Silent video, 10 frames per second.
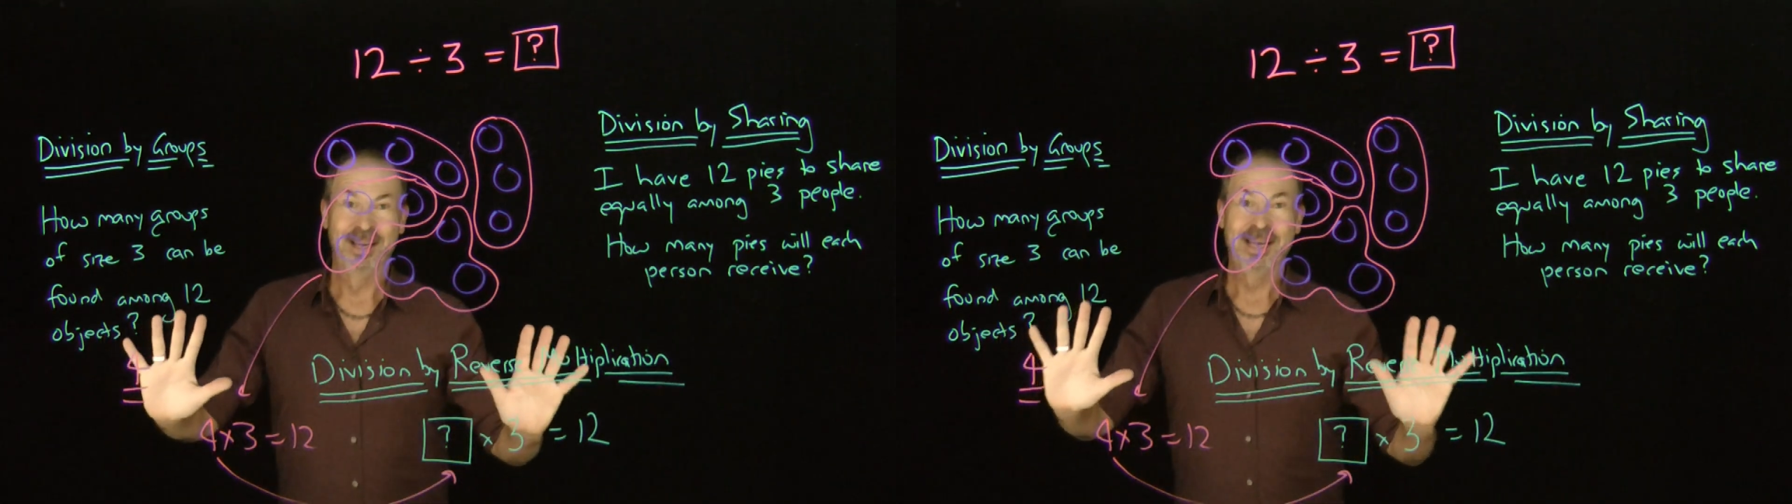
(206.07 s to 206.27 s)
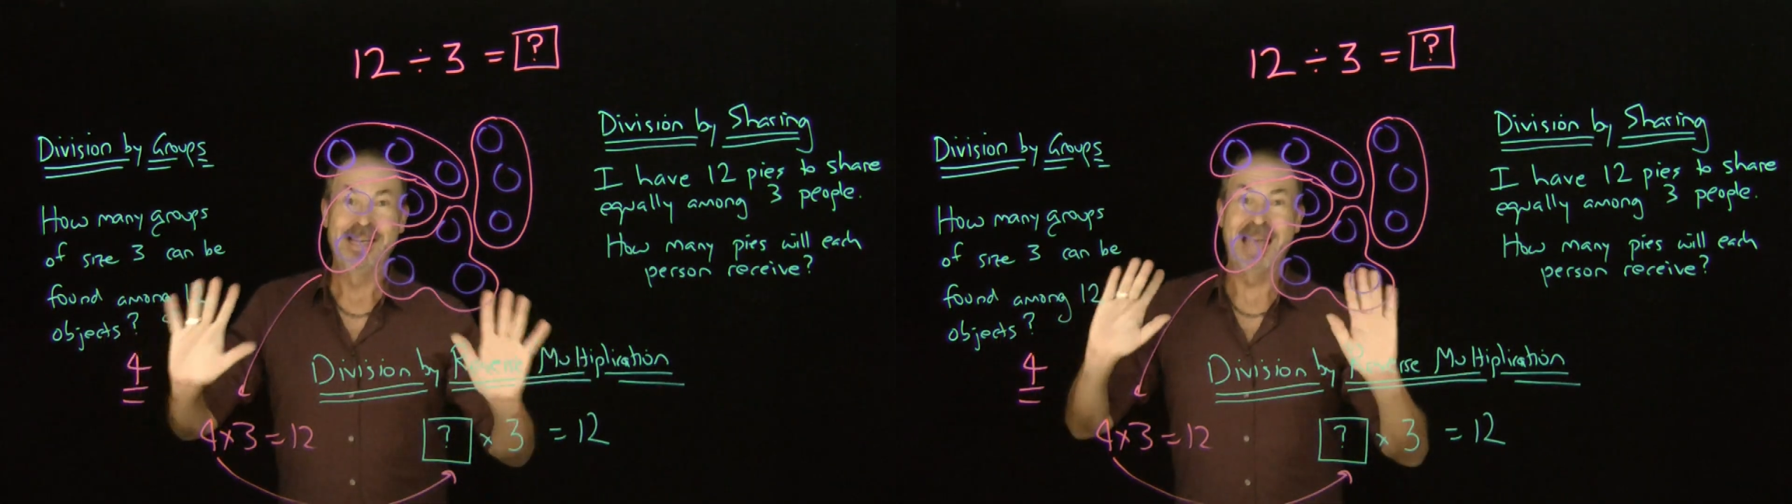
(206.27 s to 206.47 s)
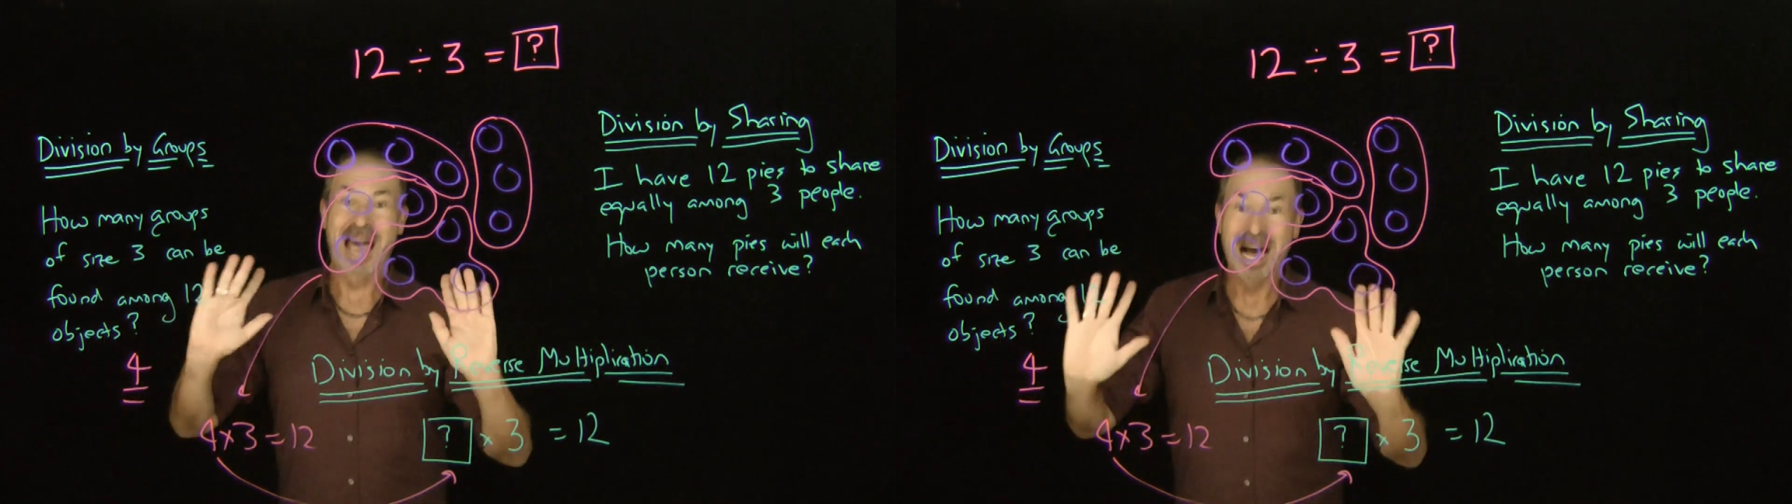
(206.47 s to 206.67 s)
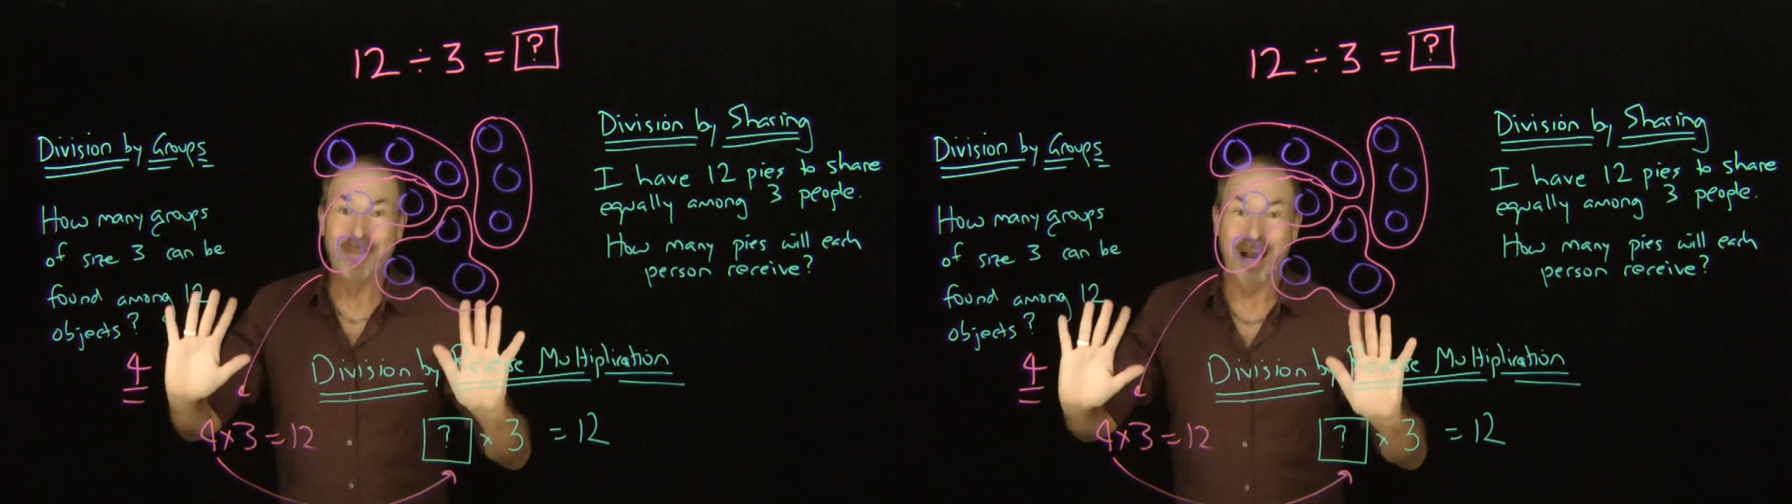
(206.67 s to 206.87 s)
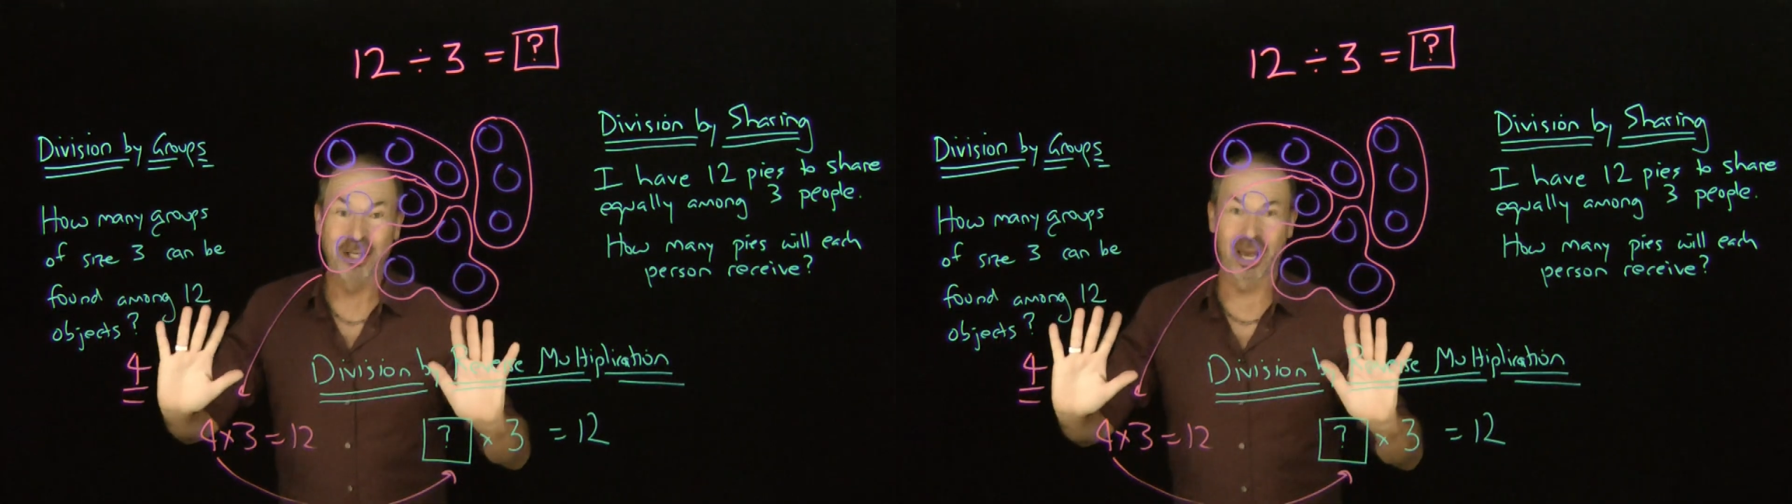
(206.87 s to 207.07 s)
Now
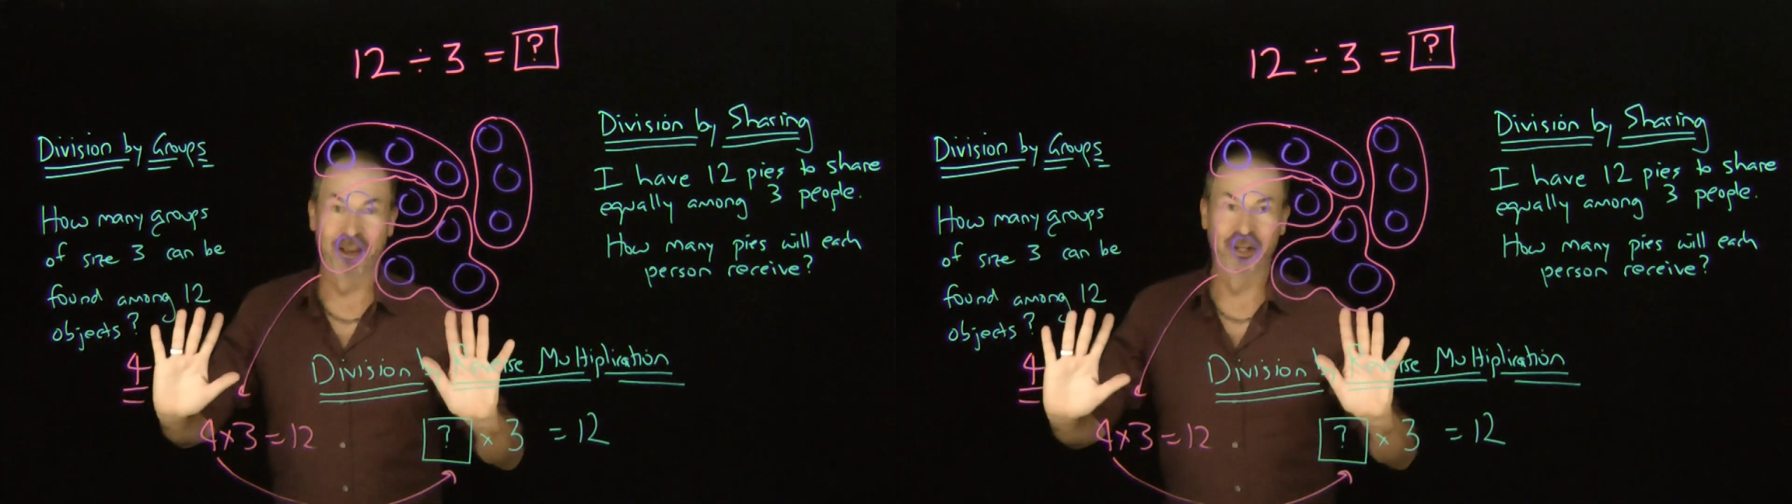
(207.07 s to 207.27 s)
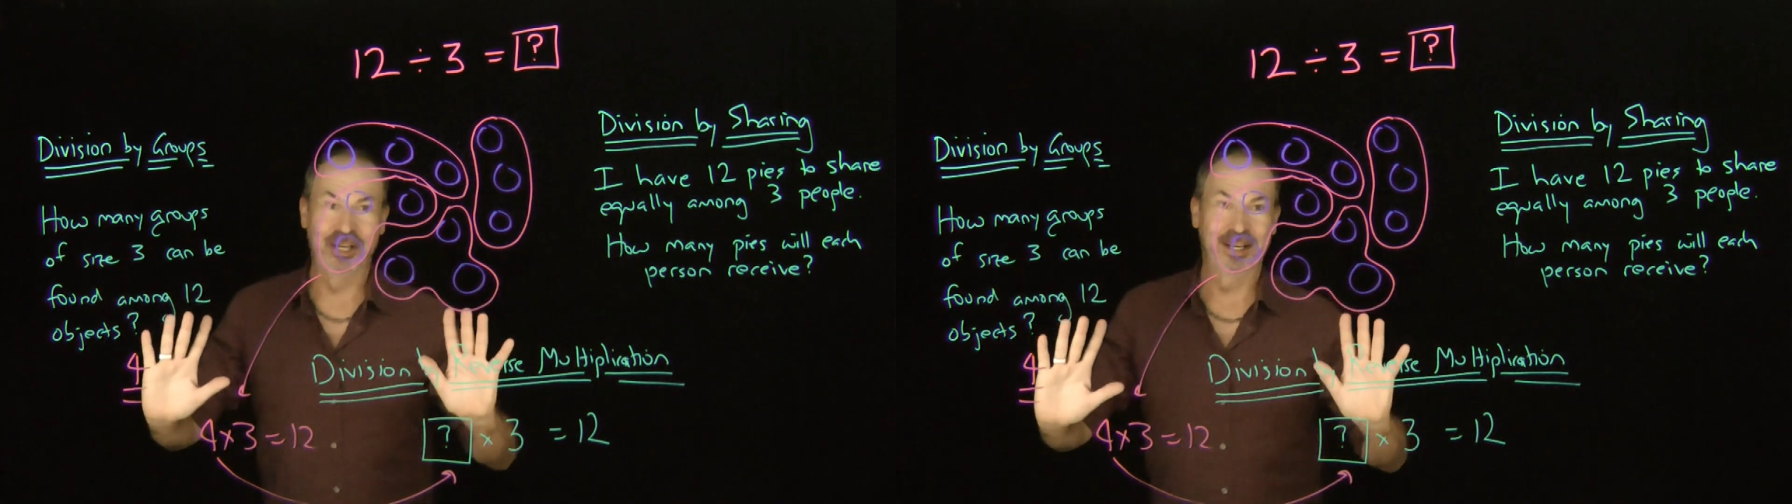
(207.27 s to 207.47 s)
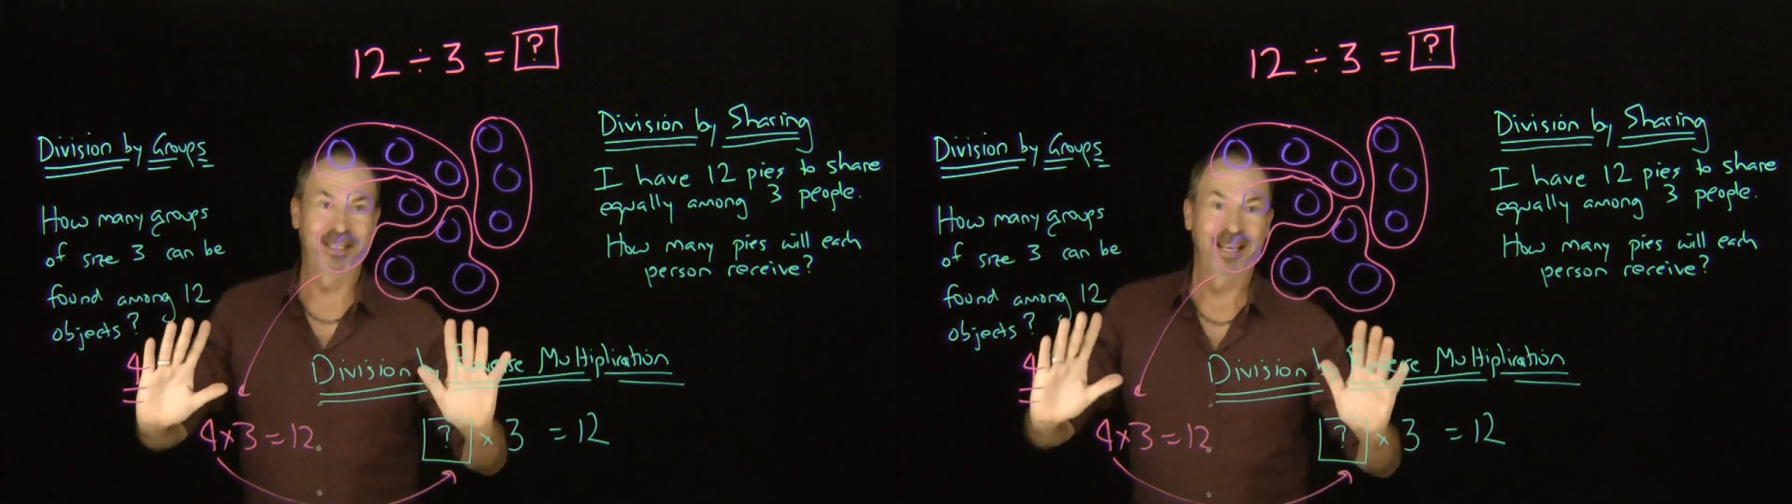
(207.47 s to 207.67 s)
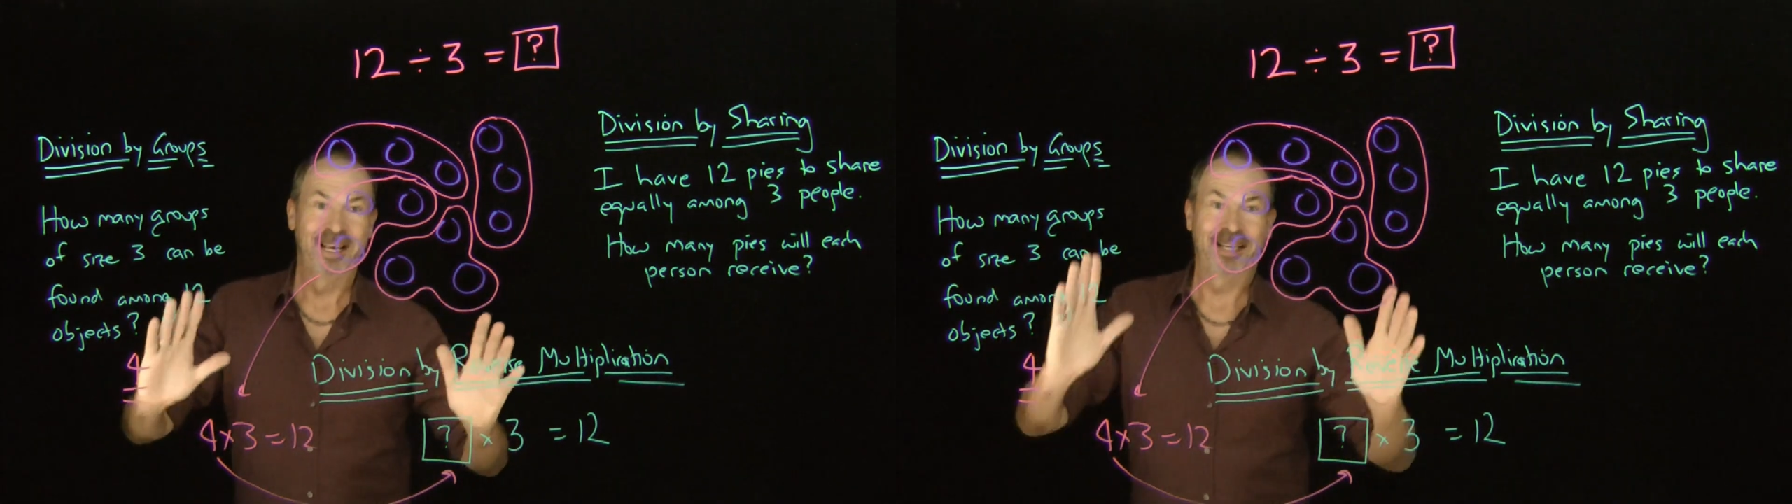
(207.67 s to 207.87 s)
my challenge is,